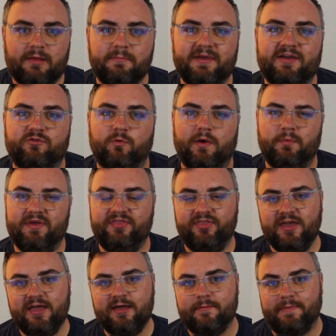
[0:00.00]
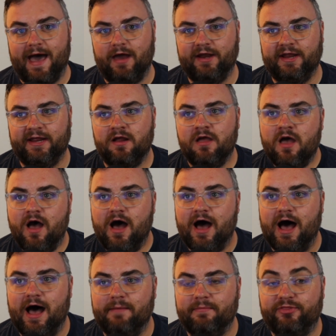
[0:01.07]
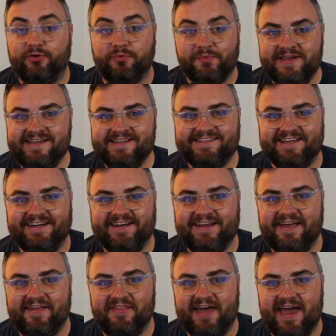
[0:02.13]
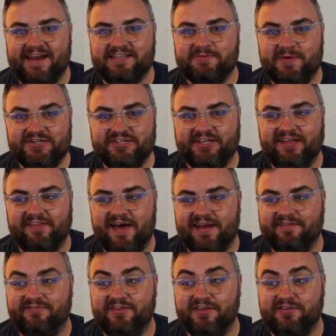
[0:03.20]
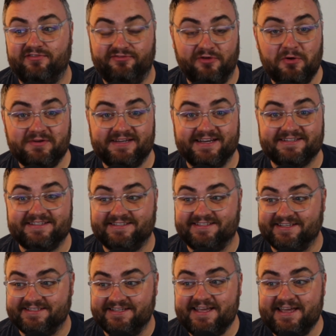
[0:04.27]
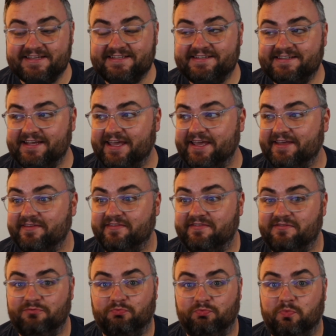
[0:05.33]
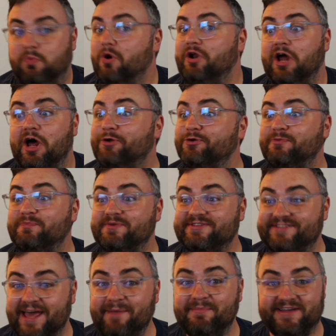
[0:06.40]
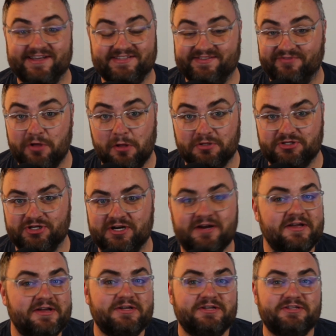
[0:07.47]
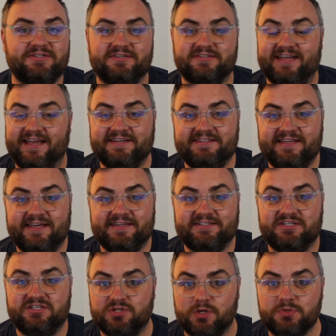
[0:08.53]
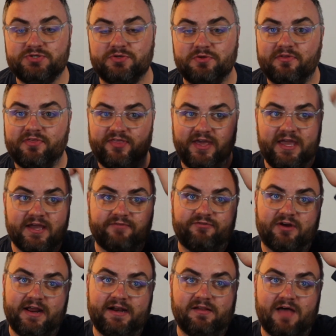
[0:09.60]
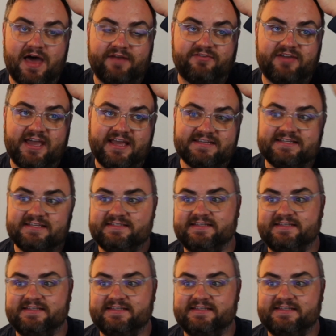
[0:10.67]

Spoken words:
Because when we think about it, the reason that especially a lot of these folk dances exist is 100% because of culture. Dancing is a social thing in a lot of cases.